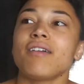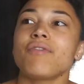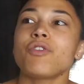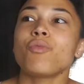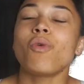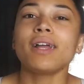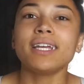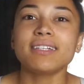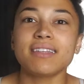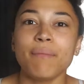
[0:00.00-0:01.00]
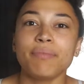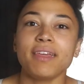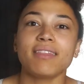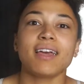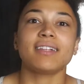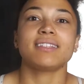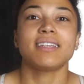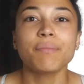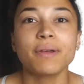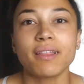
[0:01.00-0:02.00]
you're wanting something that's
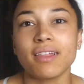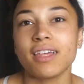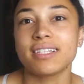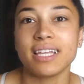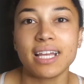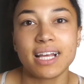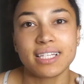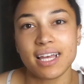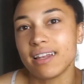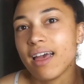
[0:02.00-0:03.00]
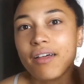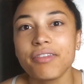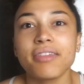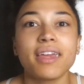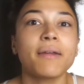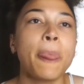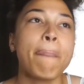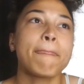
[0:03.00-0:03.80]
typically seen as unhealthy,